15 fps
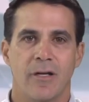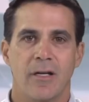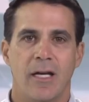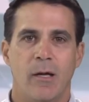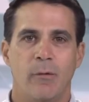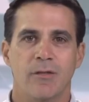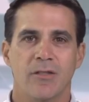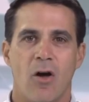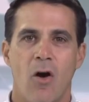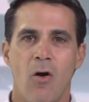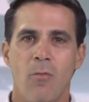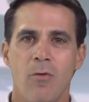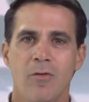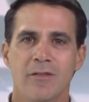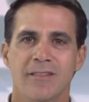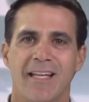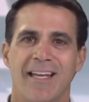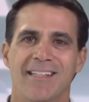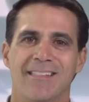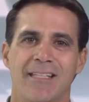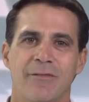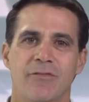It was almost
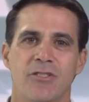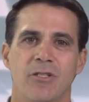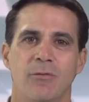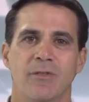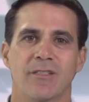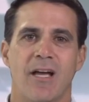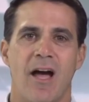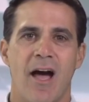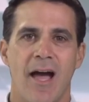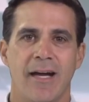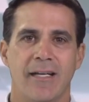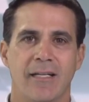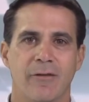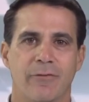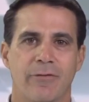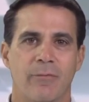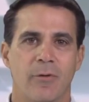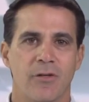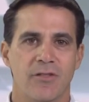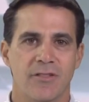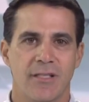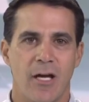as if she was hiding from
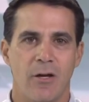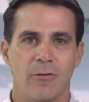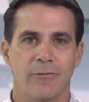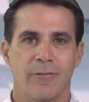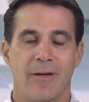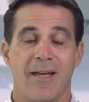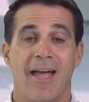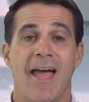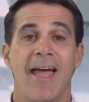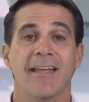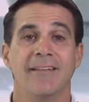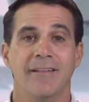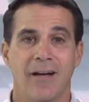herself and